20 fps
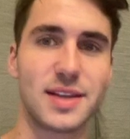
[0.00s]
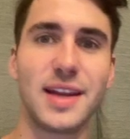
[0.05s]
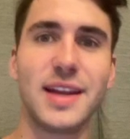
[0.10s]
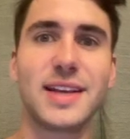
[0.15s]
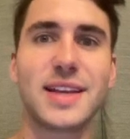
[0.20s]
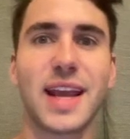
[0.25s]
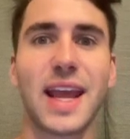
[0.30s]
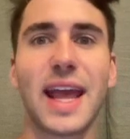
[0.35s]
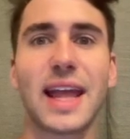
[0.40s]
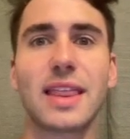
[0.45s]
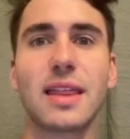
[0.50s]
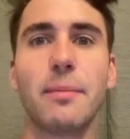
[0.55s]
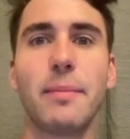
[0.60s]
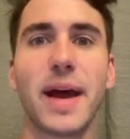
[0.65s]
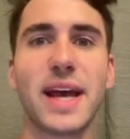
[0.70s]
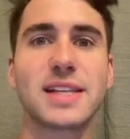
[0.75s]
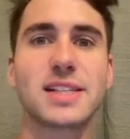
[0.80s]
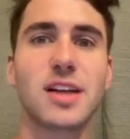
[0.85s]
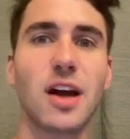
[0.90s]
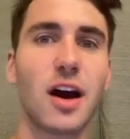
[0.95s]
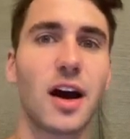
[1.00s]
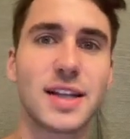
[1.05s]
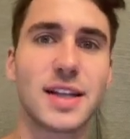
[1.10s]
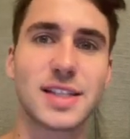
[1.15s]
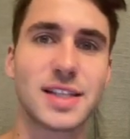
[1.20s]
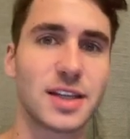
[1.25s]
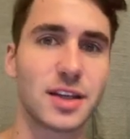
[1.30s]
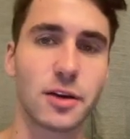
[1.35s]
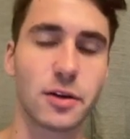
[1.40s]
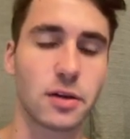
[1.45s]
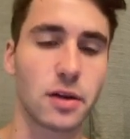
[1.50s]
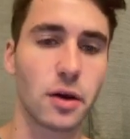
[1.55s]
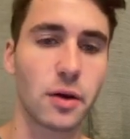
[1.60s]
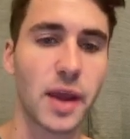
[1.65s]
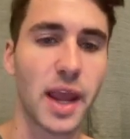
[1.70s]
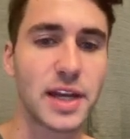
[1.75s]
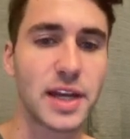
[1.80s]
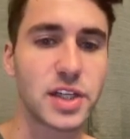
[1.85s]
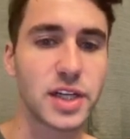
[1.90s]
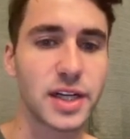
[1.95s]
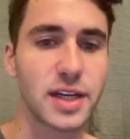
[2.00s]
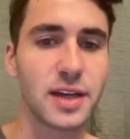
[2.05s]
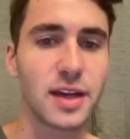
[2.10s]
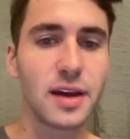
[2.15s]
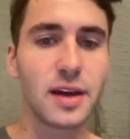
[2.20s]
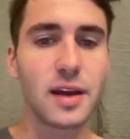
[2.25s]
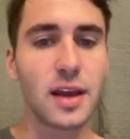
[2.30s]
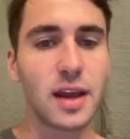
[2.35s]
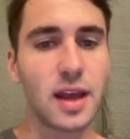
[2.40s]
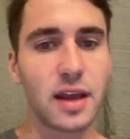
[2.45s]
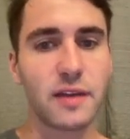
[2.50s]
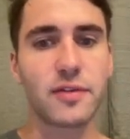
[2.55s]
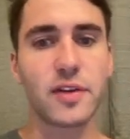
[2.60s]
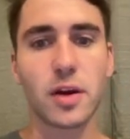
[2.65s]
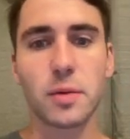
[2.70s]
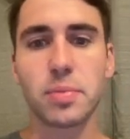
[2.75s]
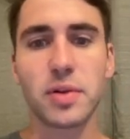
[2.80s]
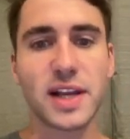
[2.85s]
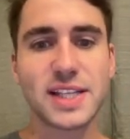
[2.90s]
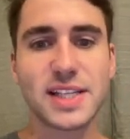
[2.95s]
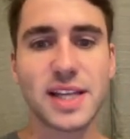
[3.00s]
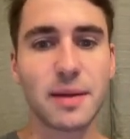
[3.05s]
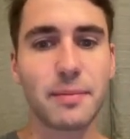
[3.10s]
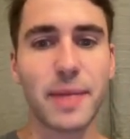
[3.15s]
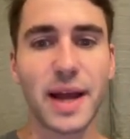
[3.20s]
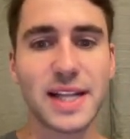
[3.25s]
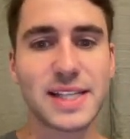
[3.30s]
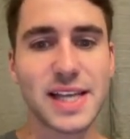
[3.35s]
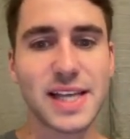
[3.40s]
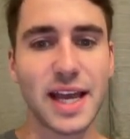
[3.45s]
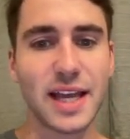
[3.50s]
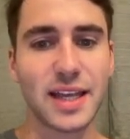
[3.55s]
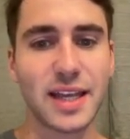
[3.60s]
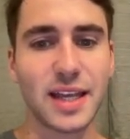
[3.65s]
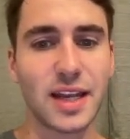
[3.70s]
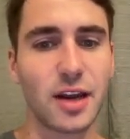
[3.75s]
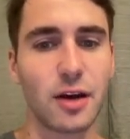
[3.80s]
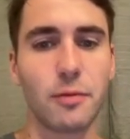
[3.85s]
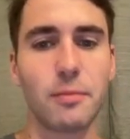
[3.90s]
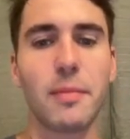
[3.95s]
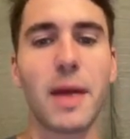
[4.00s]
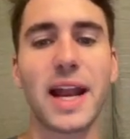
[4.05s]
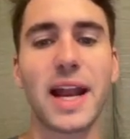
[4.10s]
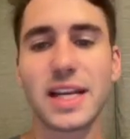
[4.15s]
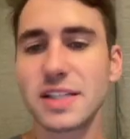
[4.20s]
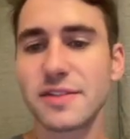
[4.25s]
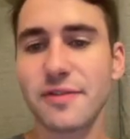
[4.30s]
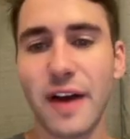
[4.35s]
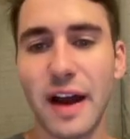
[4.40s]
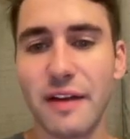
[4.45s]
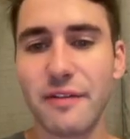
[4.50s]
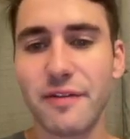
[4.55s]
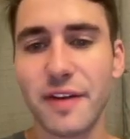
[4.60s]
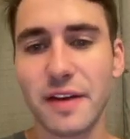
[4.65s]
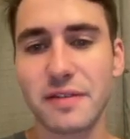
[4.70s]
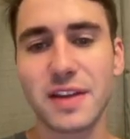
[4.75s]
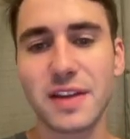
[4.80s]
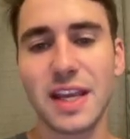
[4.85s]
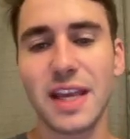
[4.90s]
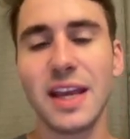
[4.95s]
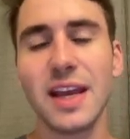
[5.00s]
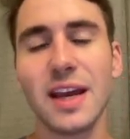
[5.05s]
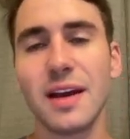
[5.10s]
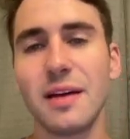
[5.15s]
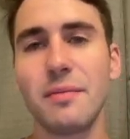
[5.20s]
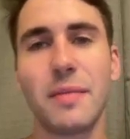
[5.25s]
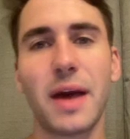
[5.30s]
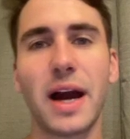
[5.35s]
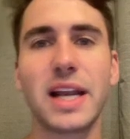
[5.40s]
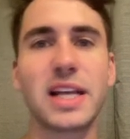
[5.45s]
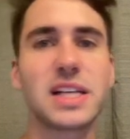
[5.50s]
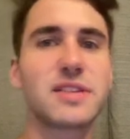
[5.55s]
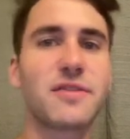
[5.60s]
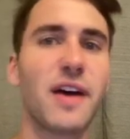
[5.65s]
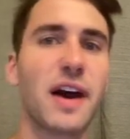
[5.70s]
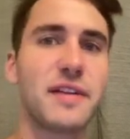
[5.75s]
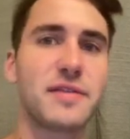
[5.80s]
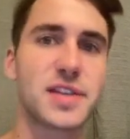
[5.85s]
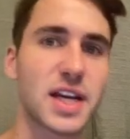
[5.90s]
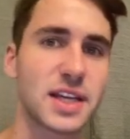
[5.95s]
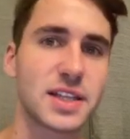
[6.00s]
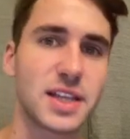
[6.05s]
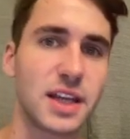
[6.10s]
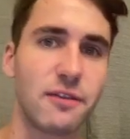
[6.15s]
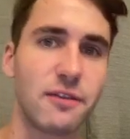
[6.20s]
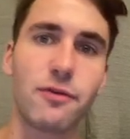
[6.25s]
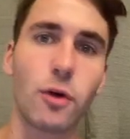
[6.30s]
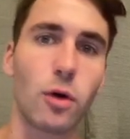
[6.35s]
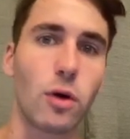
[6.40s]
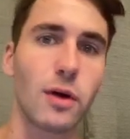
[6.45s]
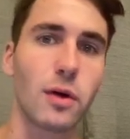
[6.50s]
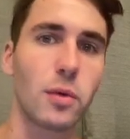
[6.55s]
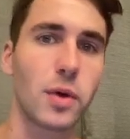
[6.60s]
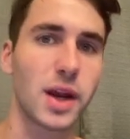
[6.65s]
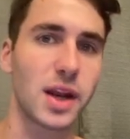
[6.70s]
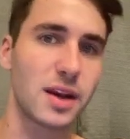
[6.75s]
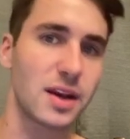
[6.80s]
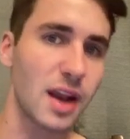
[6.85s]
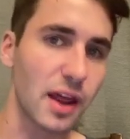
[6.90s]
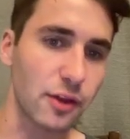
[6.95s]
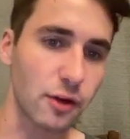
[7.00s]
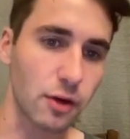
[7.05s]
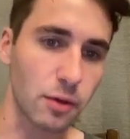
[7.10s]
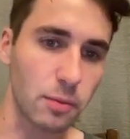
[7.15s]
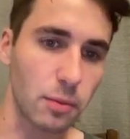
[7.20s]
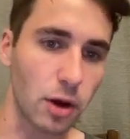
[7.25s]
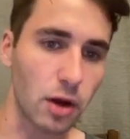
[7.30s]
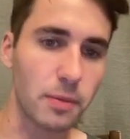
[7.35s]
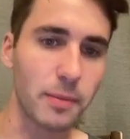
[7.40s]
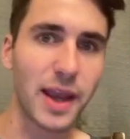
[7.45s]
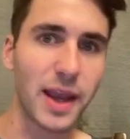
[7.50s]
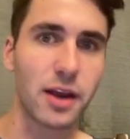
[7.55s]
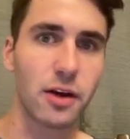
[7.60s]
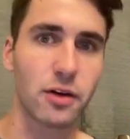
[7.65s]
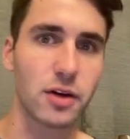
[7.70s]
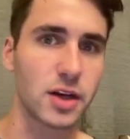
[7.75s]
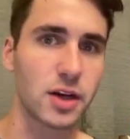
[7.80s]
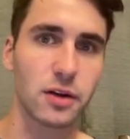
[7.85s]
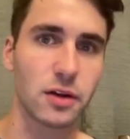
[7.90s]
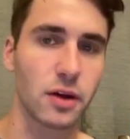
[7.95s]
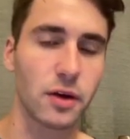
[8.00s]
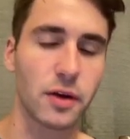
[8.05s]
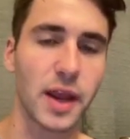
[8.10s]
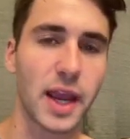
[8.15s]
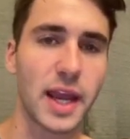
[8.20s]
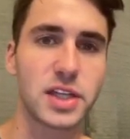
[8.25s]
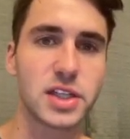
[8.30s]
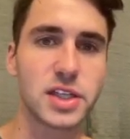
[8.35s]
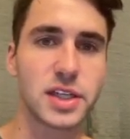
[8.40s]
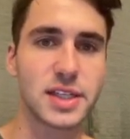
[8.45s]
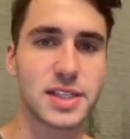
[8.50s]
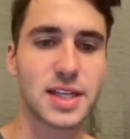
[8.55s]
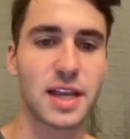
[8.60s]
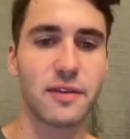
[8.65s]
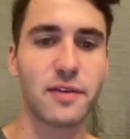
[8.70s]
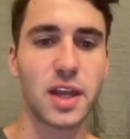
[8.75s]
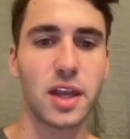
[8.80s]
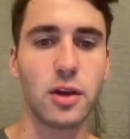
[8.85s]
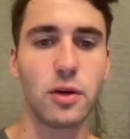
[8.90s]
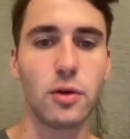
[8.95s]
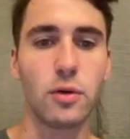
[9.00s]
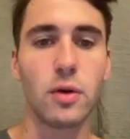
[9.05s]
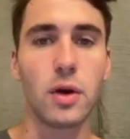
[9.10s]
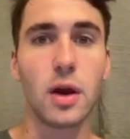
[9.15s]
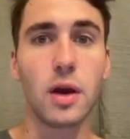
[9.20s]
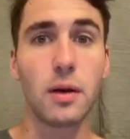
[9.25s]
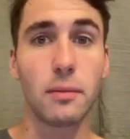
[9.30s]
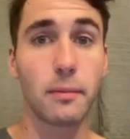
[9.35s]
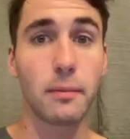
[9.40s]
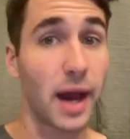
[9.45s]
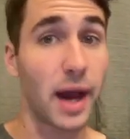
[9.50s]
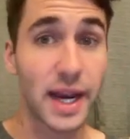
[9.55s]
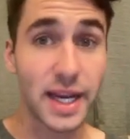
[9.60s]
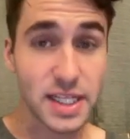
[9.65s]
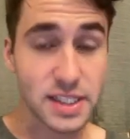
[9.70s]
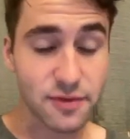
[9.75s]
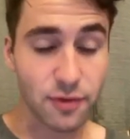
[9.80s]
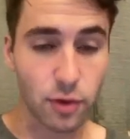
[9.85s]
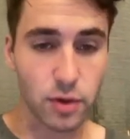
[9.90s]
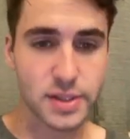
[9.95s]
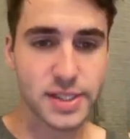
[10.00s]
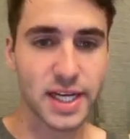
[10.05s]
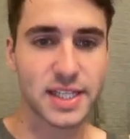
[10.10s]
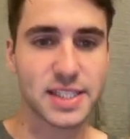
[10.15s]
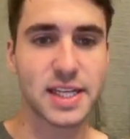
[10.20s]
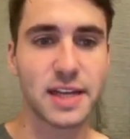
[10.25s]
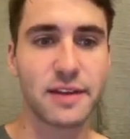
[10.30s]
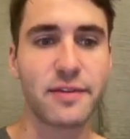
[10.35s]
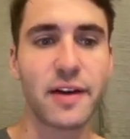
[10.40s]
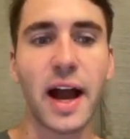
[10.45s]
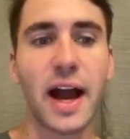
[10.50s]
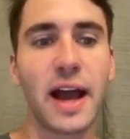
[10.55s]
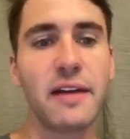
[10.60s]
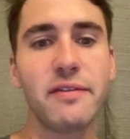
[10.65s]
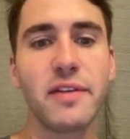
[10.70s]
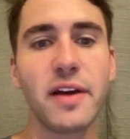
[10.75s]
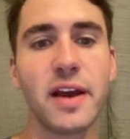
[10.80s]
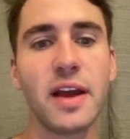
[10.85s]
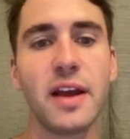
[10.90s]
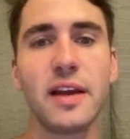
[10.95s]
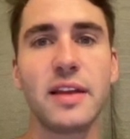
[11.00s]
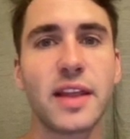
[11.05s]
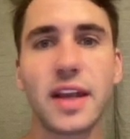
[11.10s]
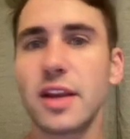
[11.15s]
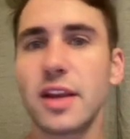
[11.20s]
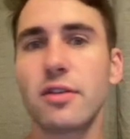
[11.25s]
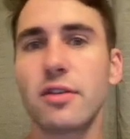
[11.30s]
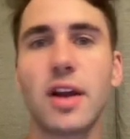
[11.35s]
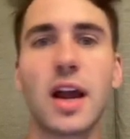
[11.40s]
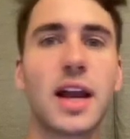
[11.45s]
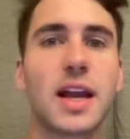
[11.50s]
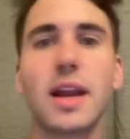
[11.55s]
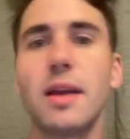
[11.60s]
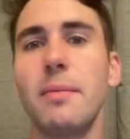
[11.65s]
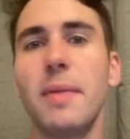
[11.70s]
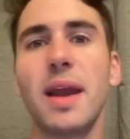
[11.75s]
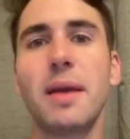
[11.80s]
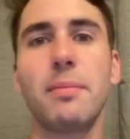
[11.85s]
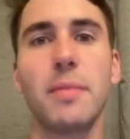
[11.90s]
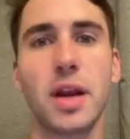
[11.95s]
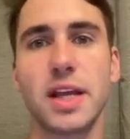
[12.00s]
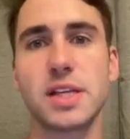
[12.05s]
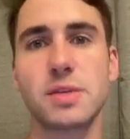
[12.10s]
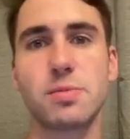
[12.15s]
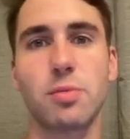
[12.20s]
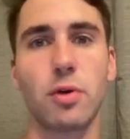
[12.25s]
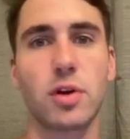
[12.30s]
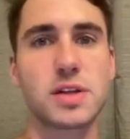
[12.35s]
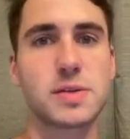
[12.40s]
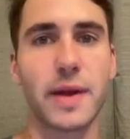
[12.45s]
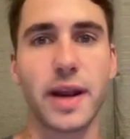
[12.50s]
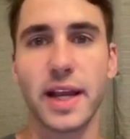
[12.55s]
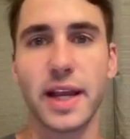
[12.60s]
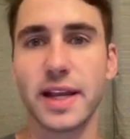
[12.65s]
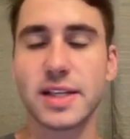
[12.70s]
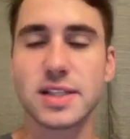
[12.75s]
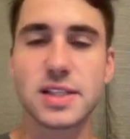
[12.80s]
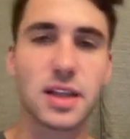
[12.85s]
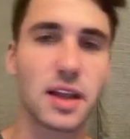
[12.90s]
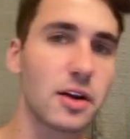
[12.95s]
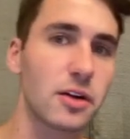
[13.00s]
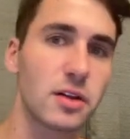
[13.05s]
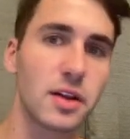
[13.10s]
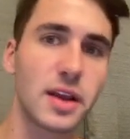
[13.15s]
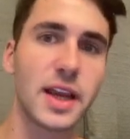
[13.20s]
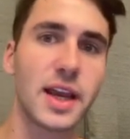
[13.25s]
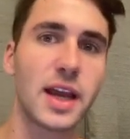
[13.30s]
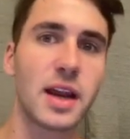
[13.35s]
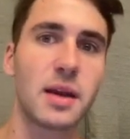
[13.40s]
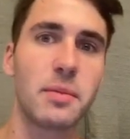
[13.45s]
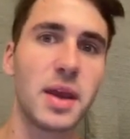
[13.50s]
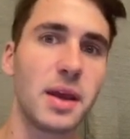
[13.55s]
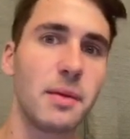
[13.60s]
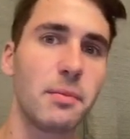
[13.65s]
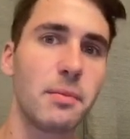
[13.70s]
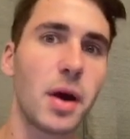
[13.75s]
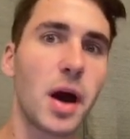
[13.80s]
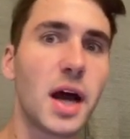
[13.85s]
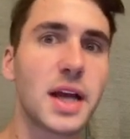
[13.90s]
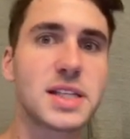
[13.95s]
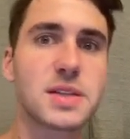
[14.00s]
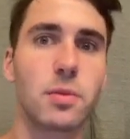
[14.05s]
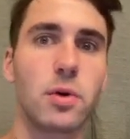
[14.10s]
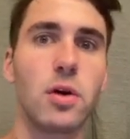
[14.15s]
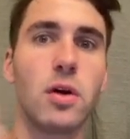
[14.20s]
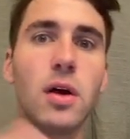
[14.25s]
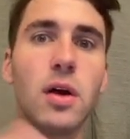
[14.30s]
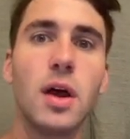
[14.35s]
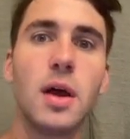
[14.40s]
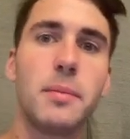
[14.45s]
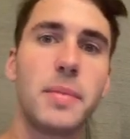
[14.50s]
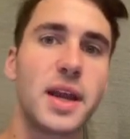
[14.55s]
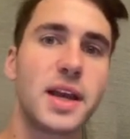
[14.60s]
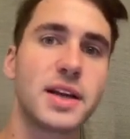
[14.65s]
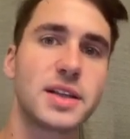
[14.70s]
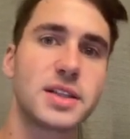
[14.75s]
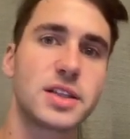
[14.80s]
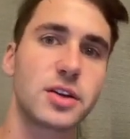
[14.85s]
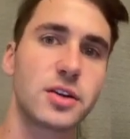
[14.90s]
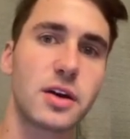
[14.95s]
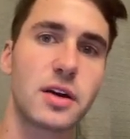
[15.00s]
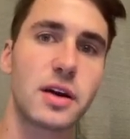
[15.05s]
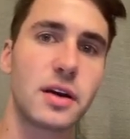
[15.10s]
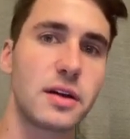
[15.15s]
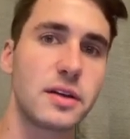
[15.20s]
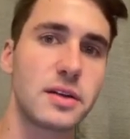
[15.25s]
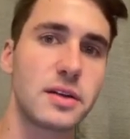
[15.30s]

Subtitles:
need to get the best odds in your location. If you're placing bets at, you know, -550, -564, when another bookmaker in your location is giving you -465, then you're not going to make money sports betting. It's literally going to be impossible because you're